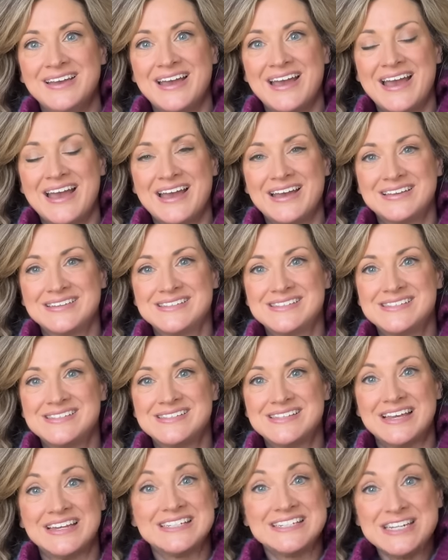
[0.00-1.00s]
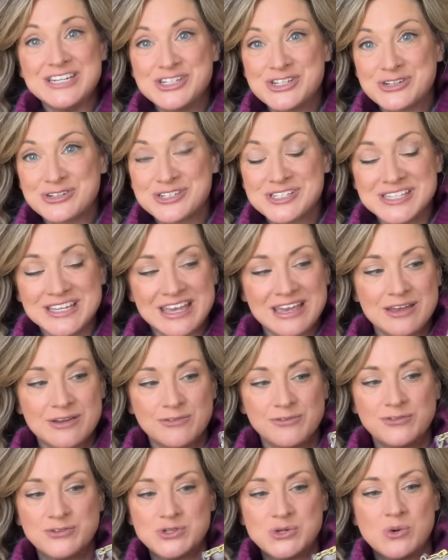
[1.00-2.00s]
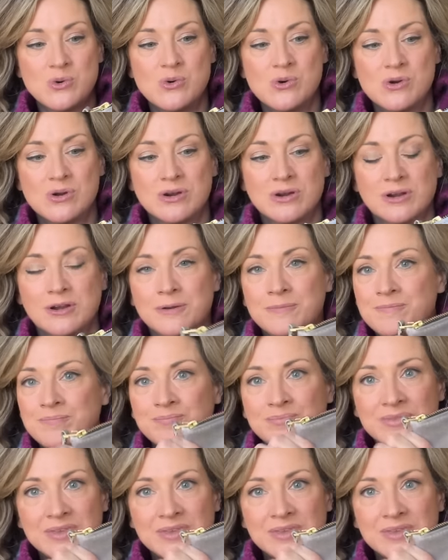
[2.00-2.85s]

as a teacher's gift or